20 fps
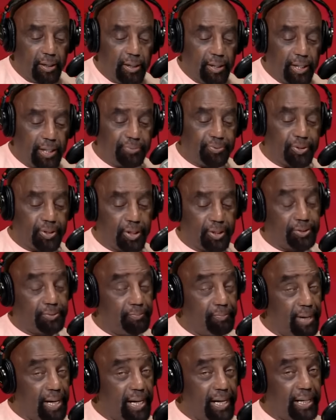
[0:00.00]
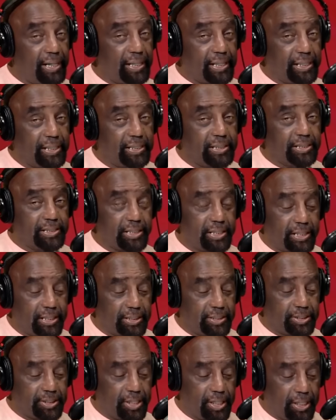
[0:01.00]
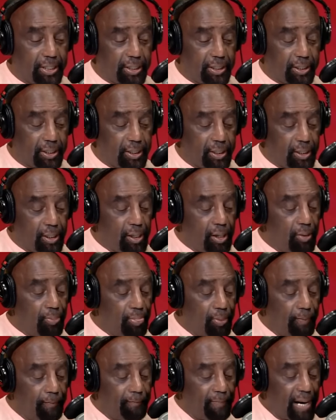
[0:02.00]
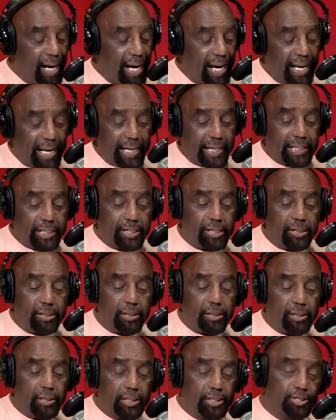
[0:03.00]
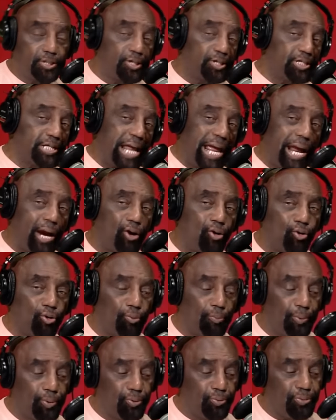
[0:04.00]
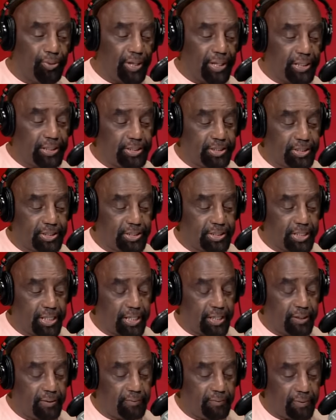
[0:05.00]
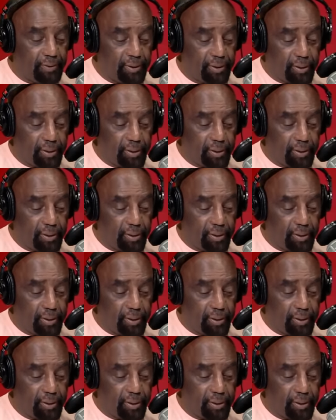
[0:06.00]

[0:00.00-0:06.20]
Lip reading: That's because the mind is insane. The mind is a terrible thing to say.